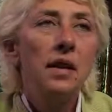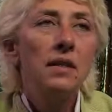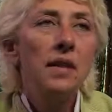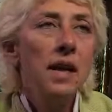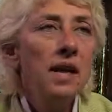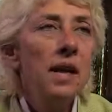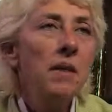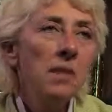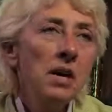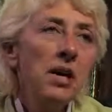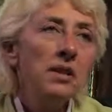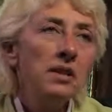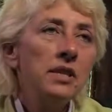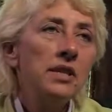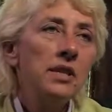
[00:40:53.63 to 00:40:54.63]
They came
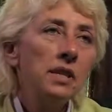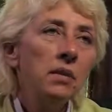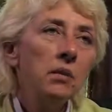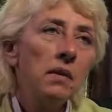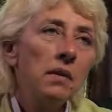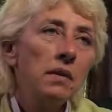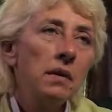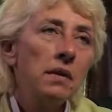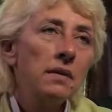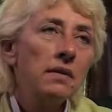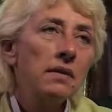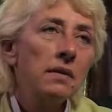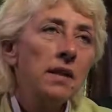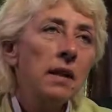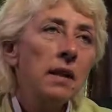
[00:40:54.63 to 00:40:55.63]
here to deal with
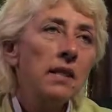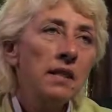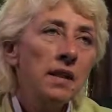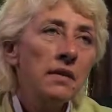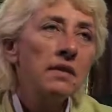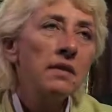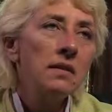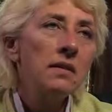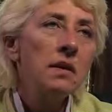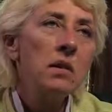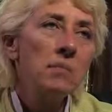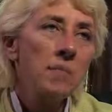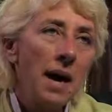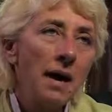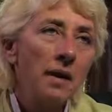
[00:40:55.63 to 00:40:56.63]
this. This is
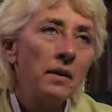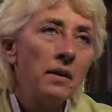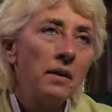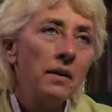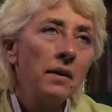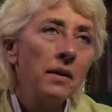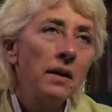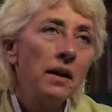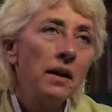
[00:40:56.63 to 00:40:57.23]
their battle.